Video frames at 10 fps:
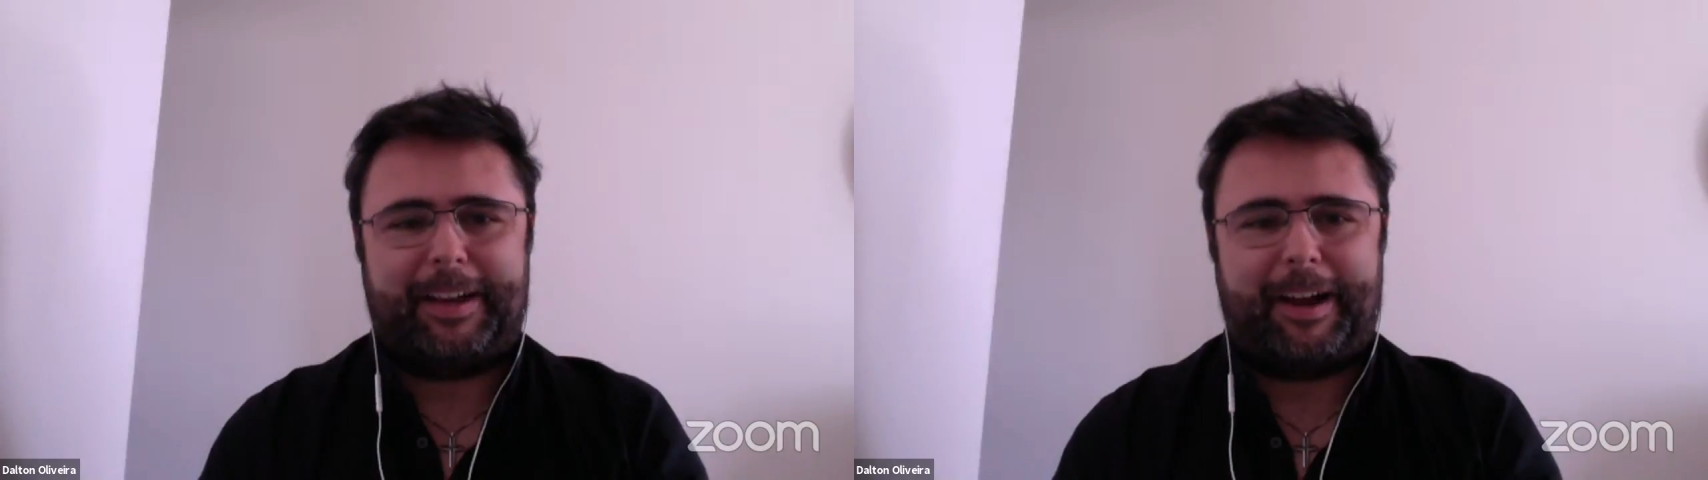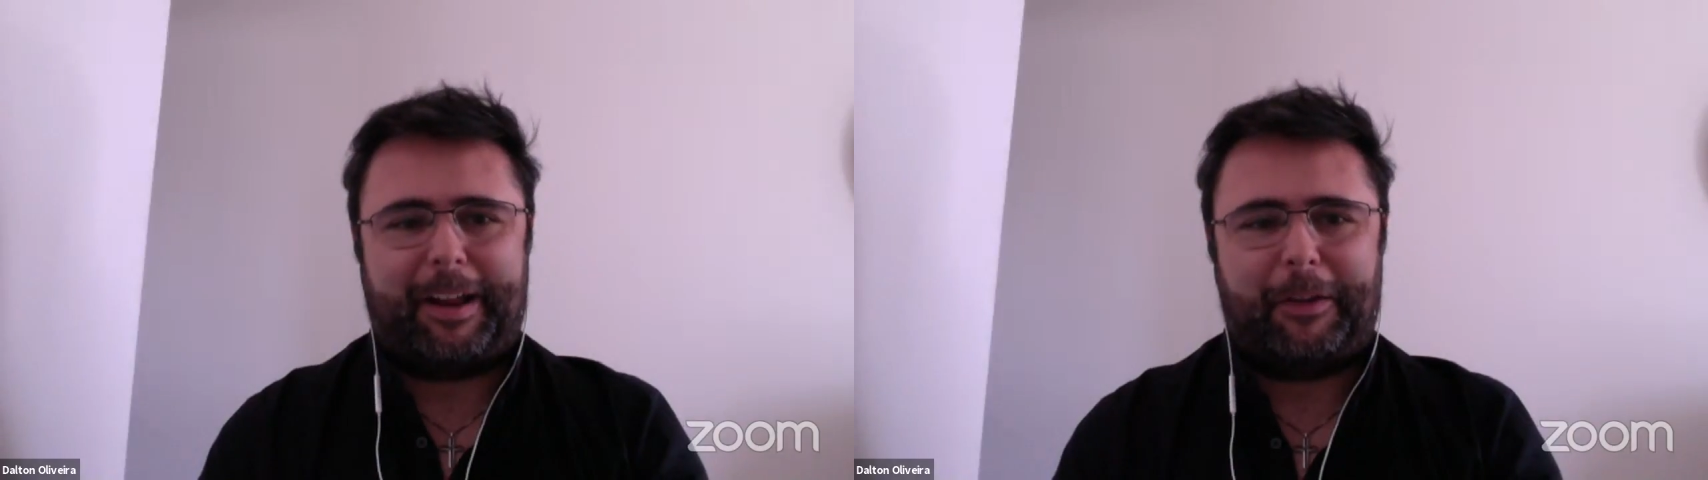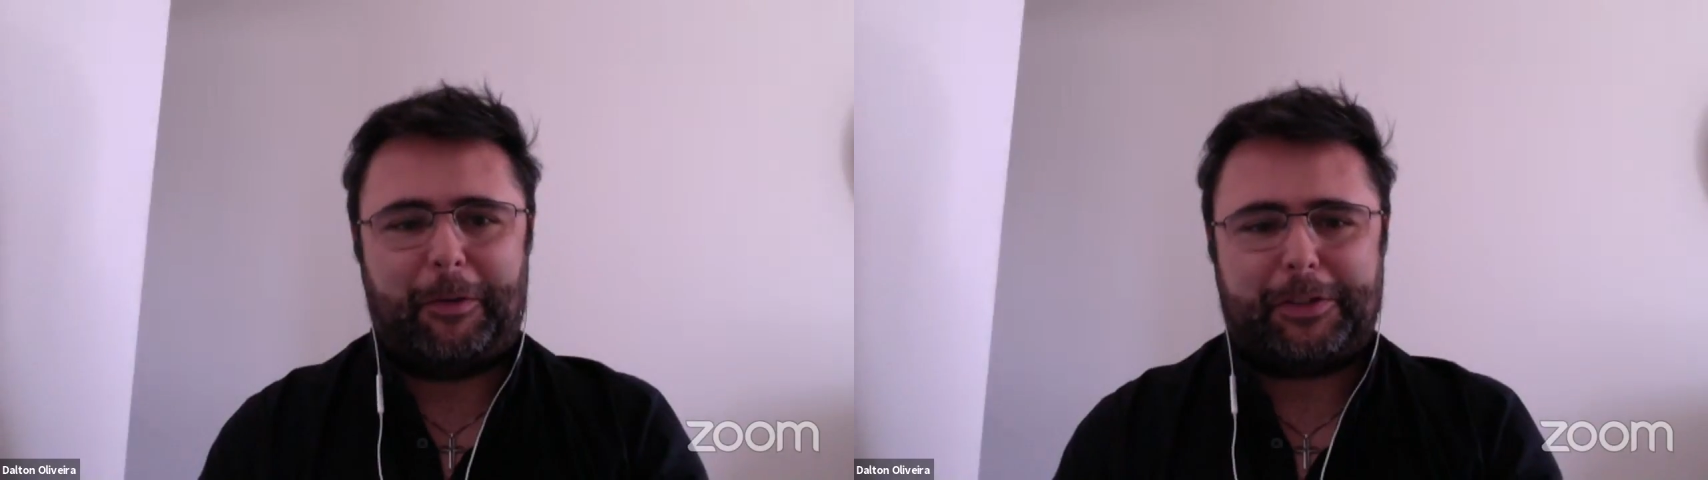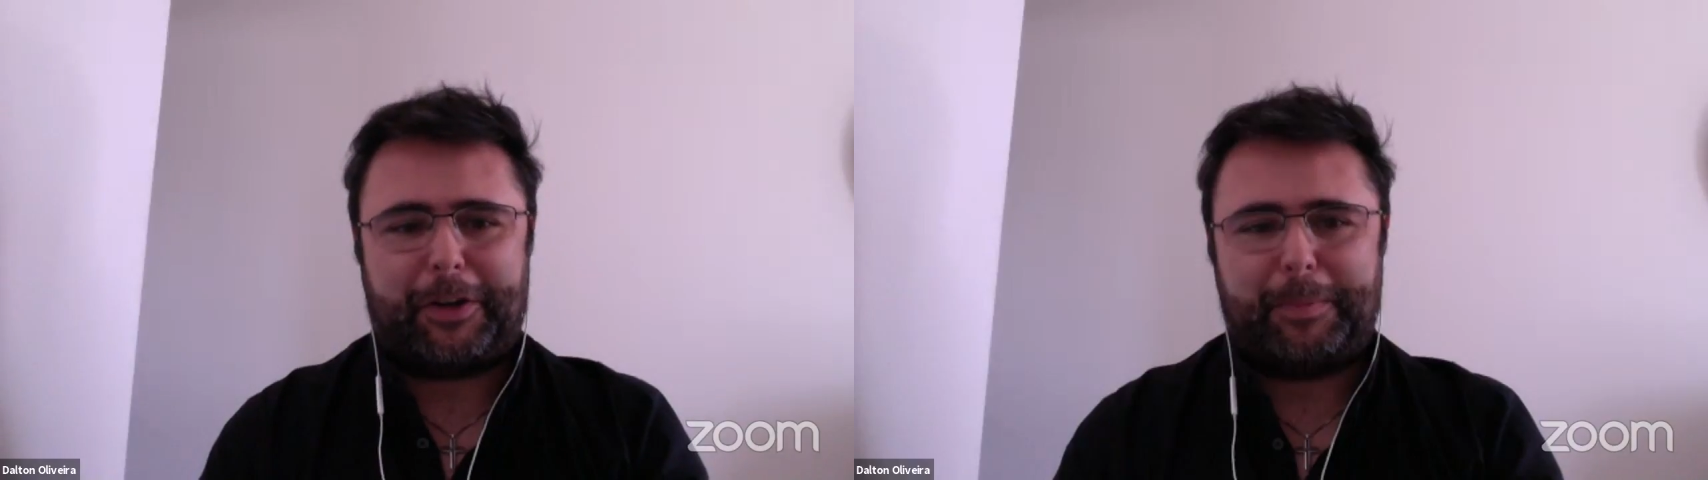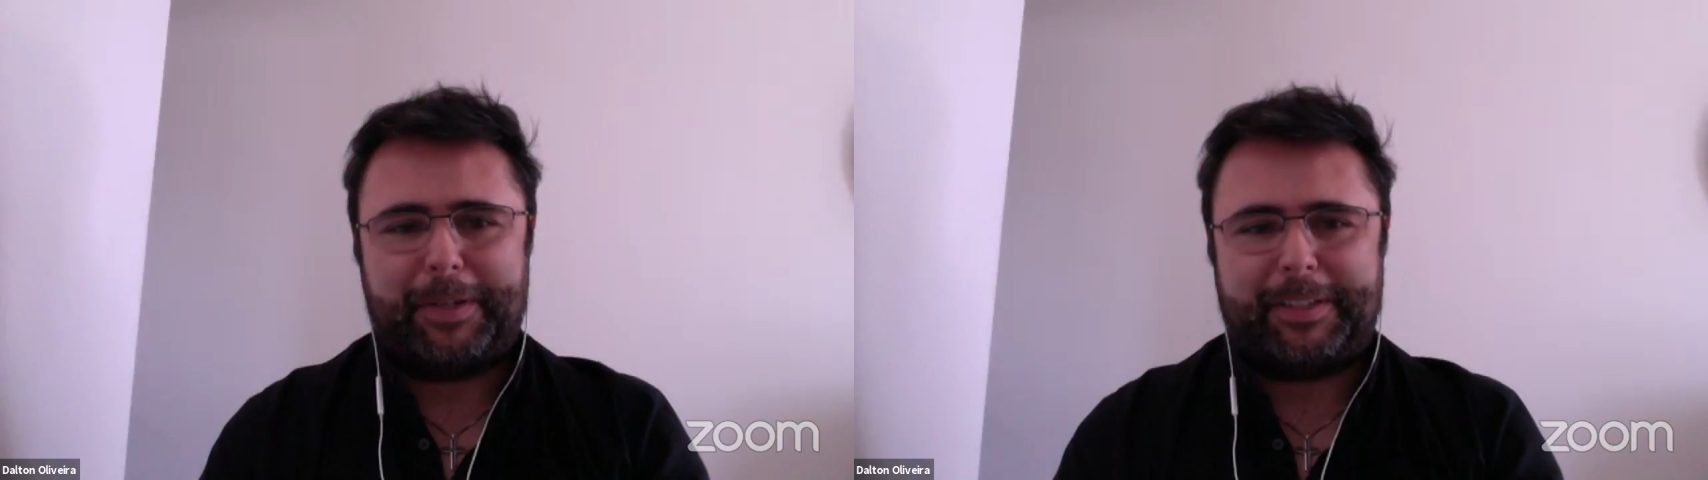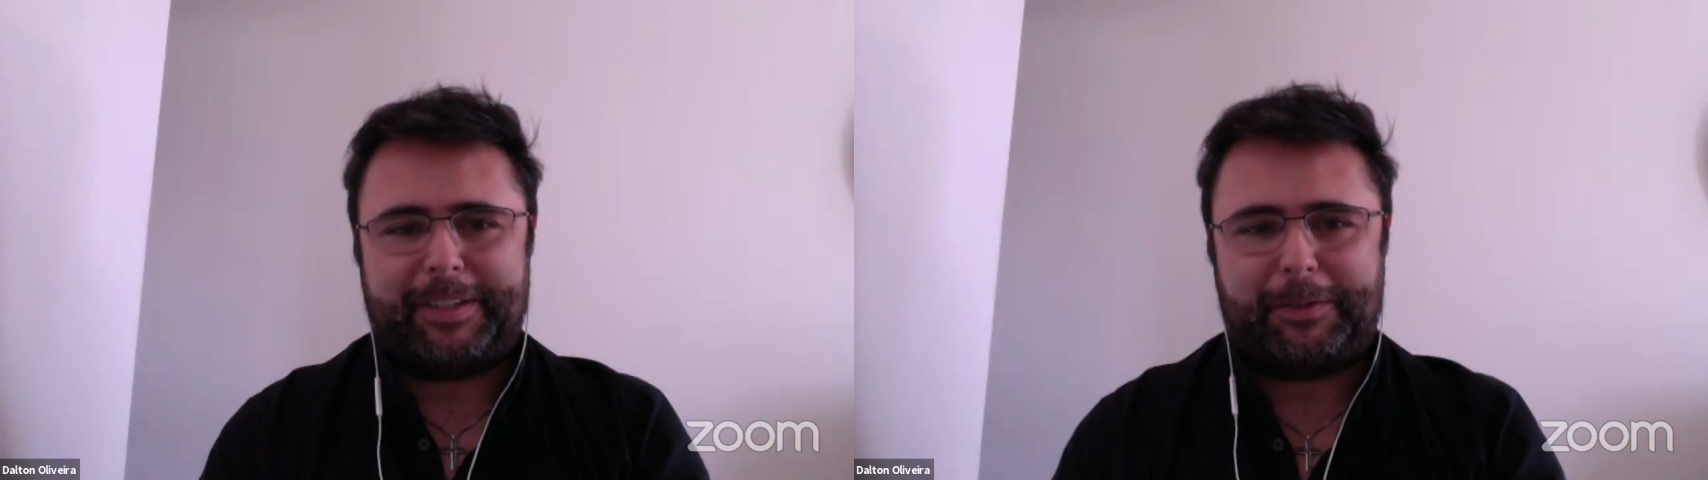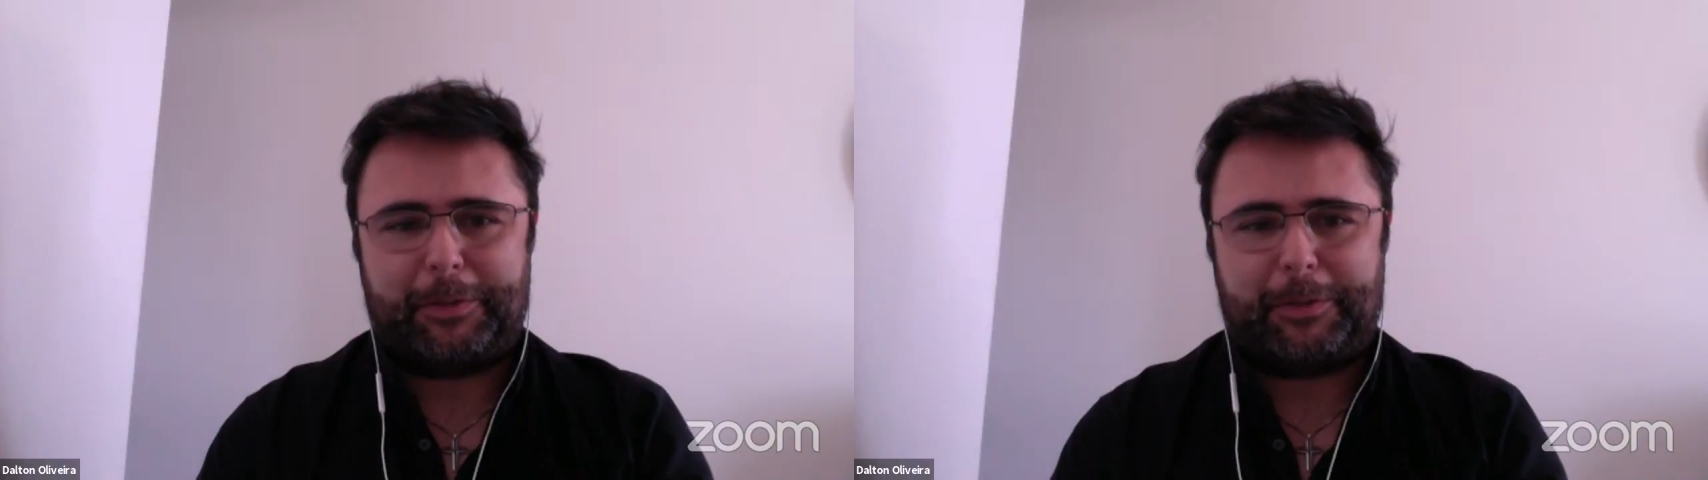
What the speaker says: a long story, but I